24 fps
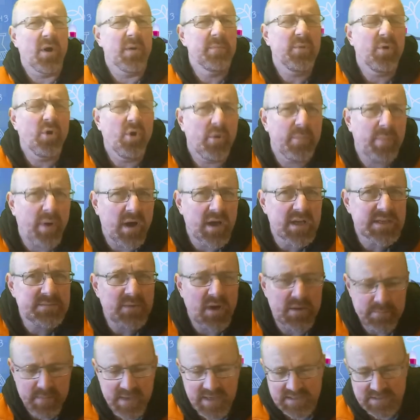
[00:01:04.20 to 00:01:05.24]
my pork pies,
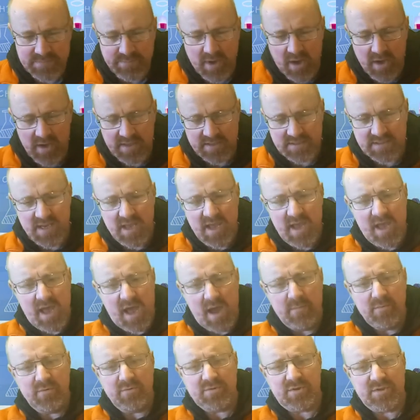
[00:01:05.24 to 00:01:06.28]
my mince pies,
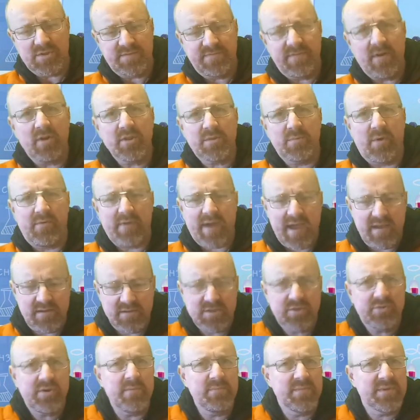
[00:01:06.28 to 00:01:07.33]
and we'll just fold them
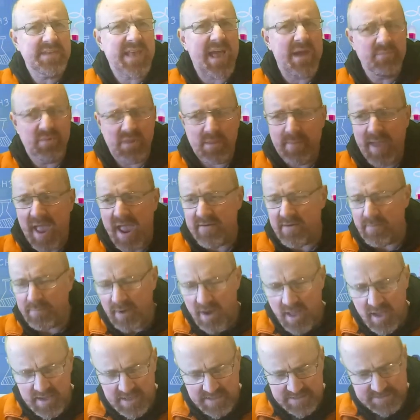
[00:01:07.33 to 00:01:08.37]
around, crimp them down with a pair of
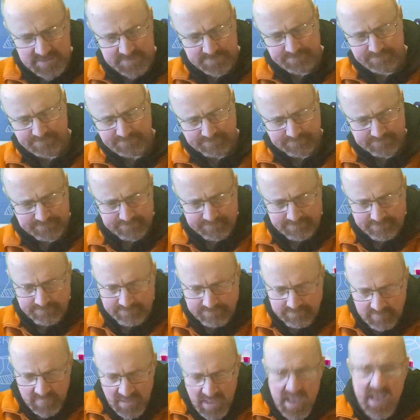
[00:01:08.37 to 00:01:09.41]
pliers.
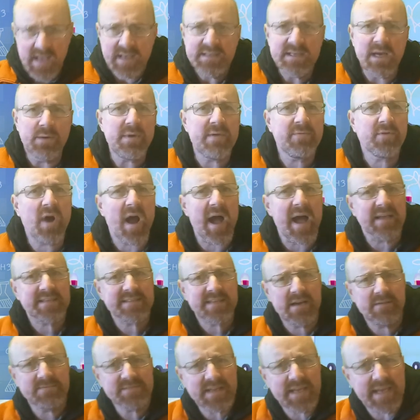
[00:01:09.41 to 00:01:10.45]
So we've got
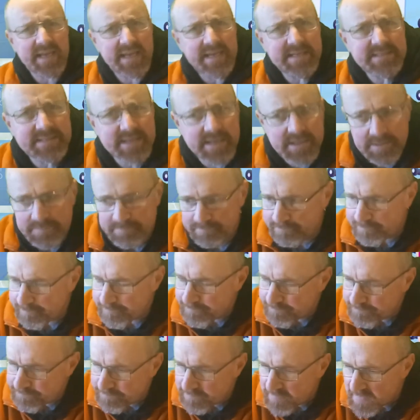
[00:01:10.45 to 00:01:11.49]
ourselves a heater.
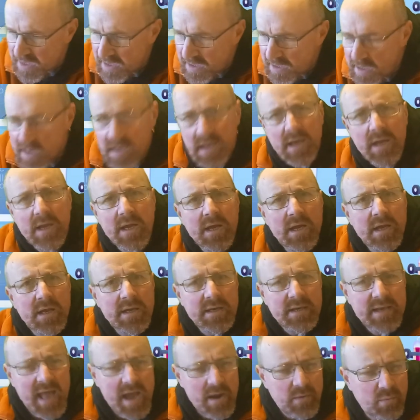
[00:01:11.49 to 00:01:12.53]

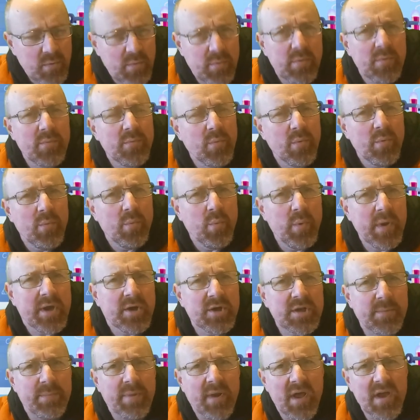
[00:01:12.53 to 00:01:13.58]
Now we
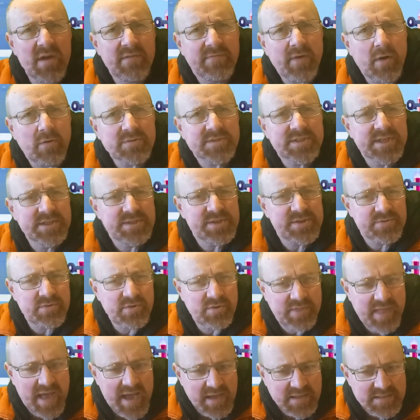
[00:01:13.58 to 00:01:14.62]
could apply a voltage
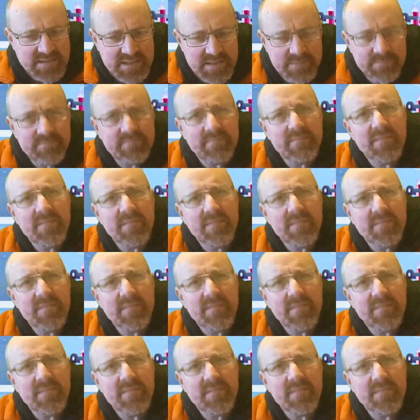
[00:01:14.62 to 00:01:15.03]
through that,